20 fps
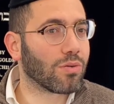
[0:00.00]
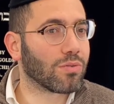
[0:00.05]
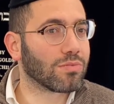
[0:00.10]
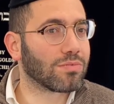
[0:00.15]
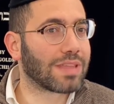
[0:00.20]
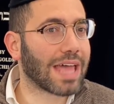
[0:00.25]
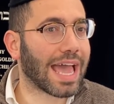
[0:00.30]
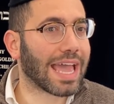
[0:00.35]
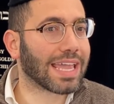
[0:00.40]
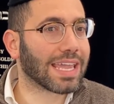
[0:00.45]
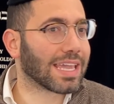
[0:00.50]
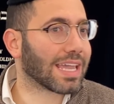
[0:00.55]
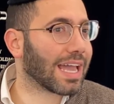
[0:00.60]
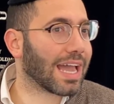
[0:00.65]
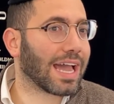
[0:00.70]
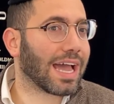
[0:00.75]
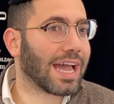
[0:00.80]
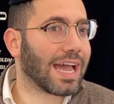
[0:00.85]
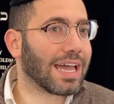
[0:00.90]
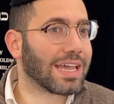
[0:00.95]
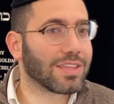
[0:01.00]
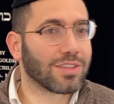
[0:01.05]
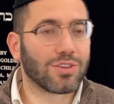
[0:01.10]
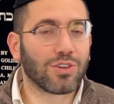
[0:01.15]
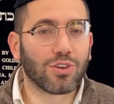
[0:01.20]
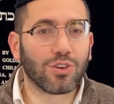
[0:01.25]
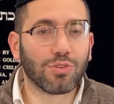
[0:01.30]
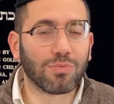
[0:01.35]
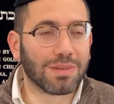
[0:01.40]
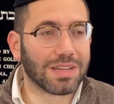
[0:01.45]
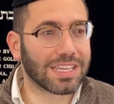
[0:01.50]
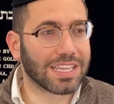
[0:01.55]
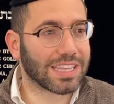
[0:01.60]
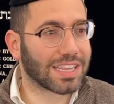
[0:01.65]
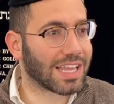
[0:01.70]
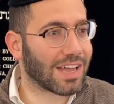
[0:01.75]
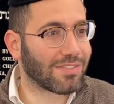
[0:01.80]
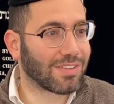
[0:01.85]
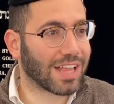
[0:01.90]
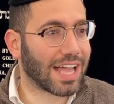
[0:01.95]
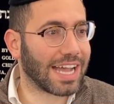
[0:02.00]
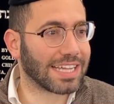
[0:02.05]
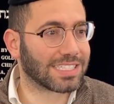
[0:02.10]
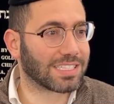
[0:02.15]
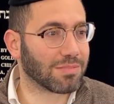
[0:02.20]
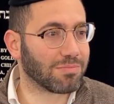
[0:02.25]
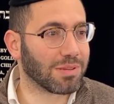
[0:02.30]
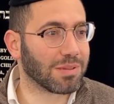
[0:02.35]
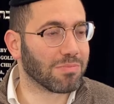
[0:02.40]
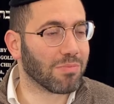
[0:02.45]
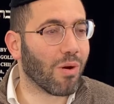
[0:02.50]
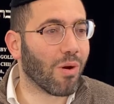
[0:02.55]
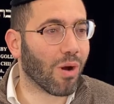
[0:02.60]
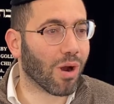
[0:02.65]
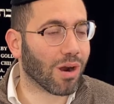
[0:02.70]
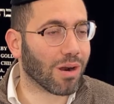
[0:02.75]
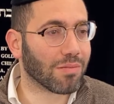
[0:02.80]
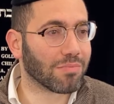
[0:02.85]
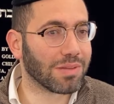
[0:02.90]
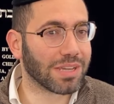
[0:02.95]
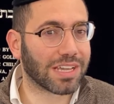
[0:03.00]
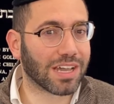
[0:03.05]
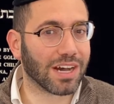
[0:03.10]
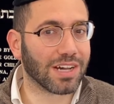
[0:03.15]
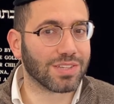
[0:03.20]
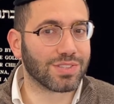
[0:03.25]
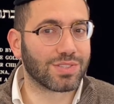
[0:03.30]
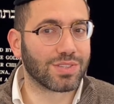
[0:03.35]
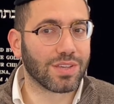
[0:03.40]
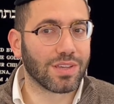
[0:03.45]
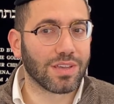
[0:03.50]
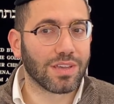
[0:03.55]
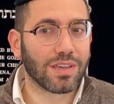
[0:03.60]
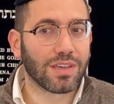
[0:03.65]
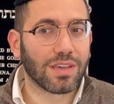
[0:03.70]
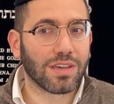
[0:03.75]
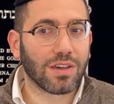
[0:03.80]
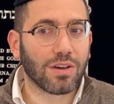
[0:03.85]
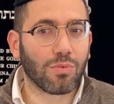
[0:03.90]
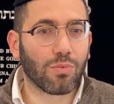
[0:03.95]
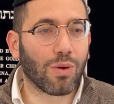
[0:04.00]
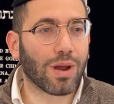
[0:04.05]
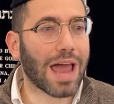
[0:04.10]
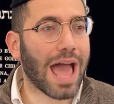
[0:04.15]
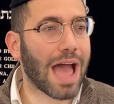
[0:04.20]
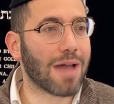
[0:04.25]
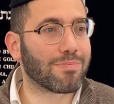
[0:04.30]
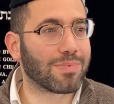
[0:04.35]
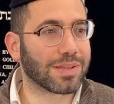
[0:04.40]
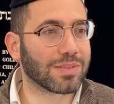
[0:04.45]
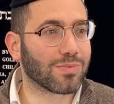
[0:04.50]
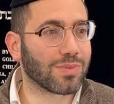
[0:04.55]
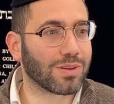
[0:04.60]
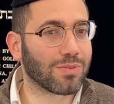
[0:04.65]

that your humility level has to be more because what happened?